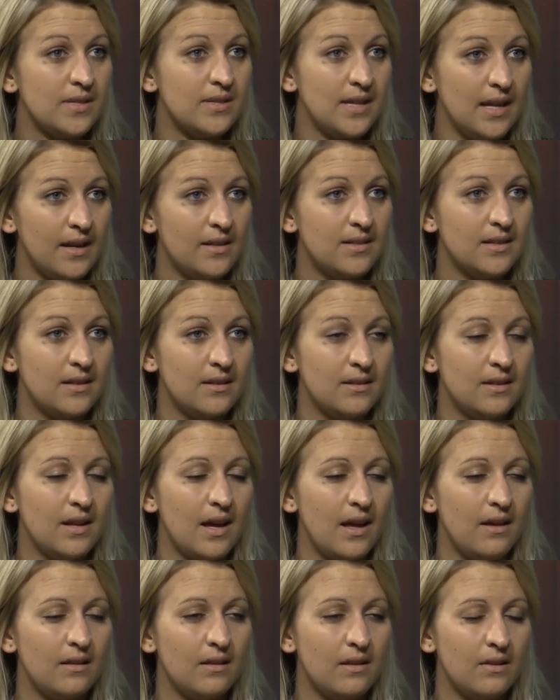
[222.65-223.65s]
Senate
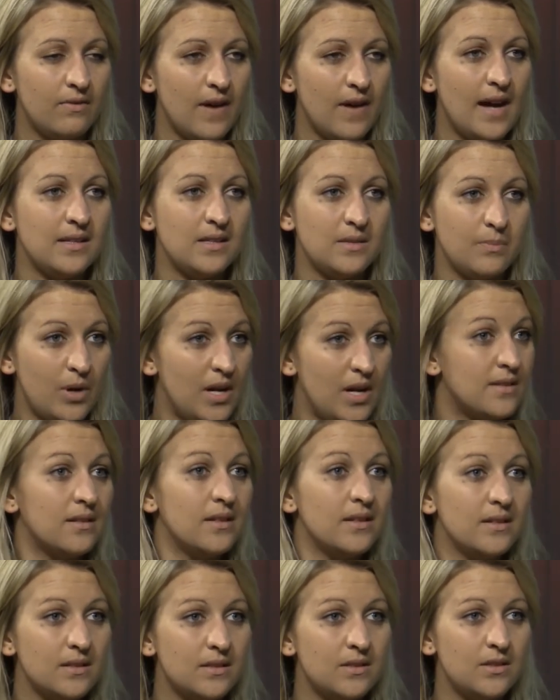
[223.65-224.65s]
and the vice
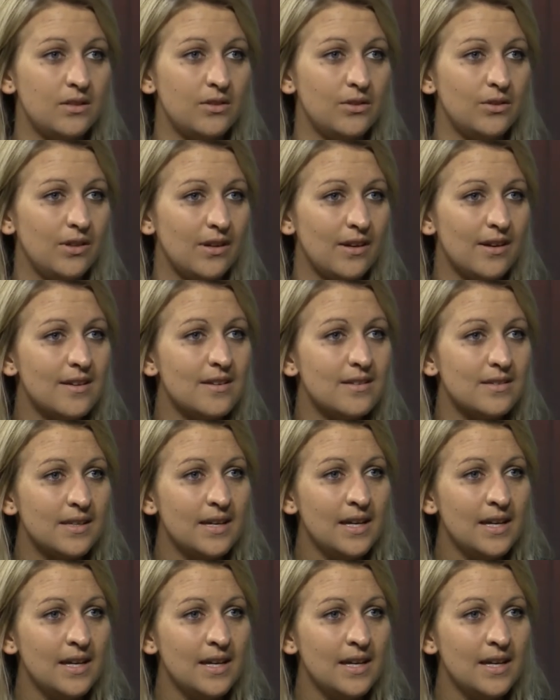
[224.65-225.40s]
president 2 years.